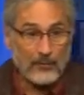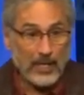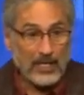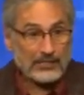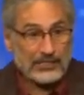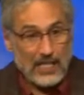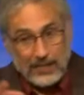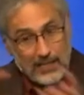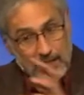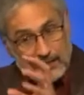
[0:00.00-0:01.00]
But it's not
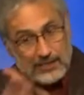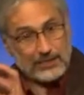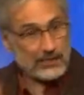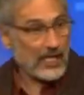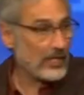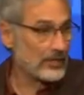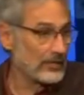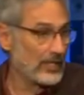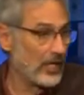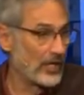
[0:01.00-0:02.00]
like these things
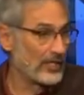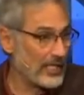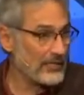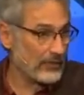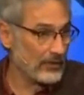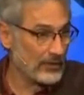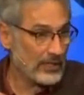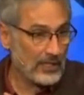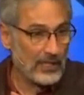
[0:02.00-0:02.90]
inherently are evil,